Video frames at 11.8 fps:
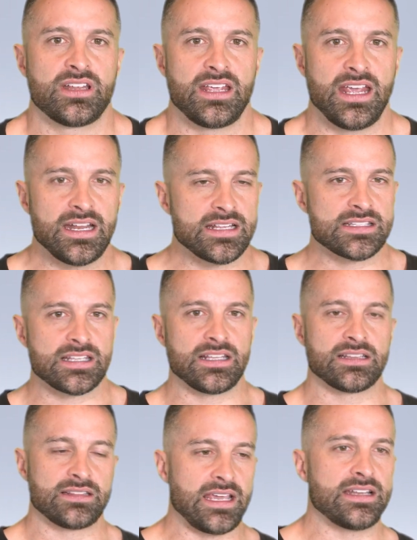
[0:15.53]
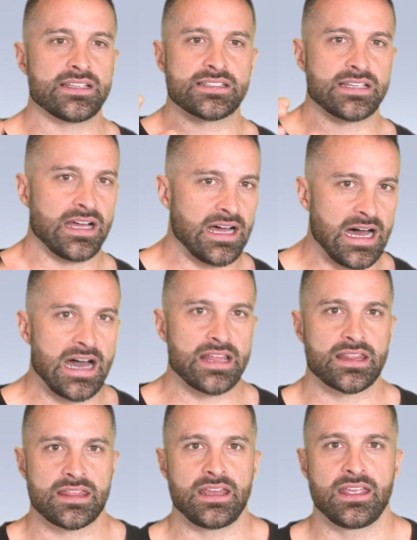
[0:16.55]
It is the latest
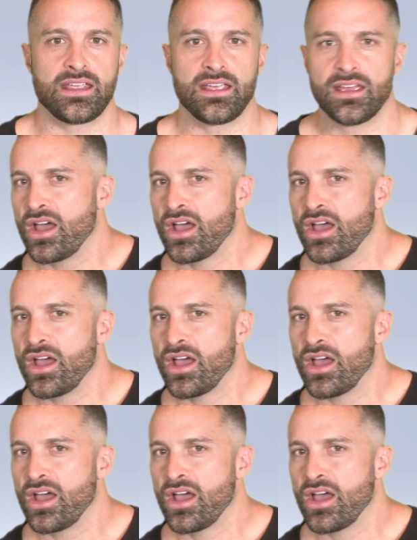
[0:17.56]
hot thing.